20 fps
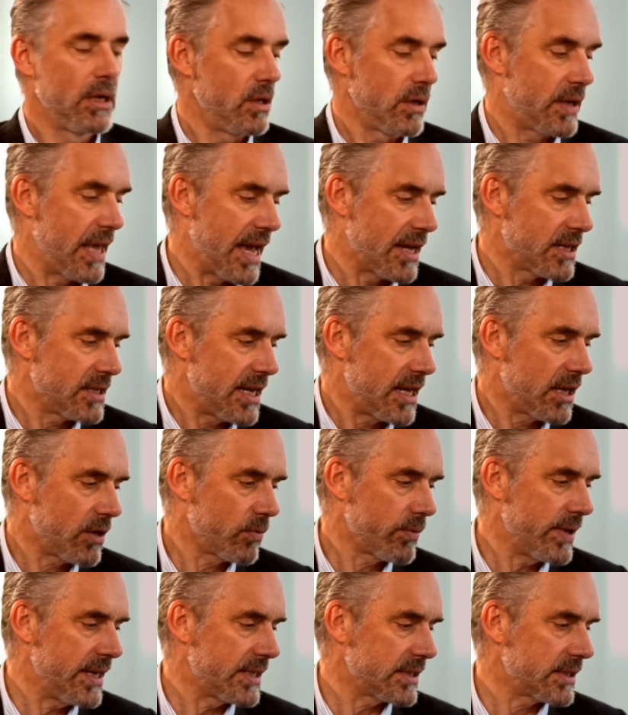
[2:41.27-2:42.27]
You can't
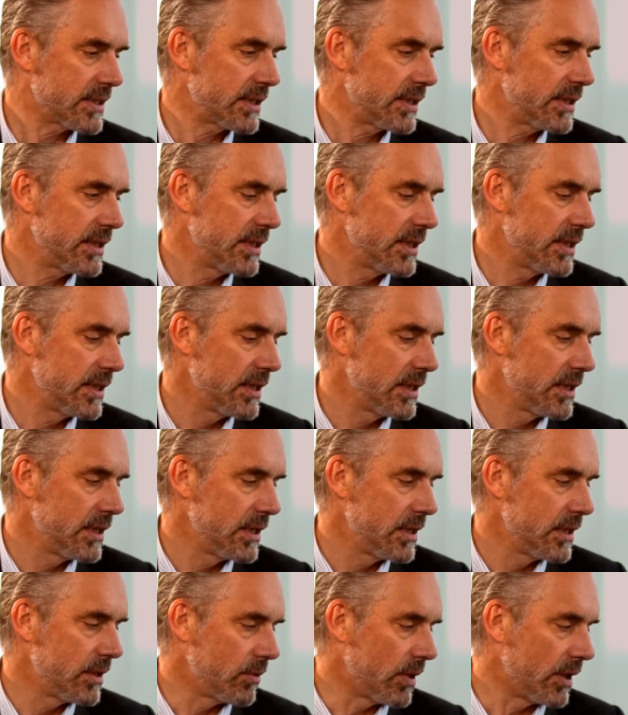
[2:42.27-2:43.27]
take a risk.
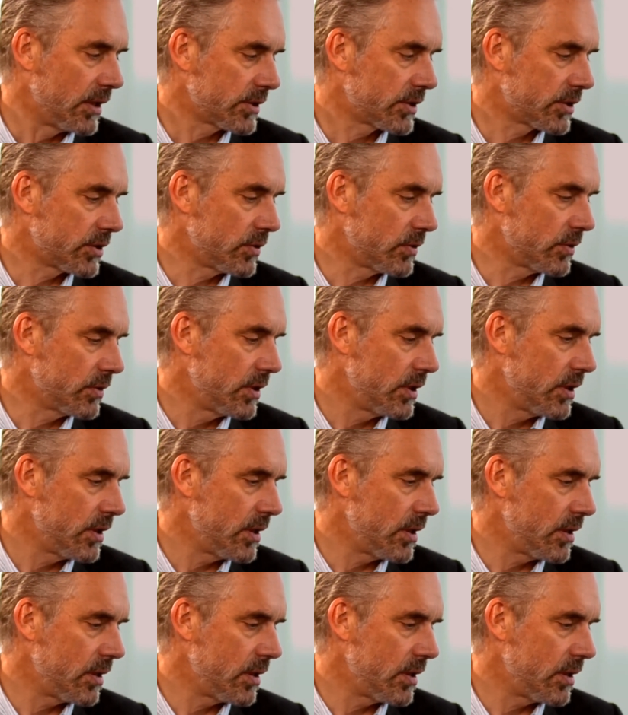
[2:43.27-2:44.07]
Well, so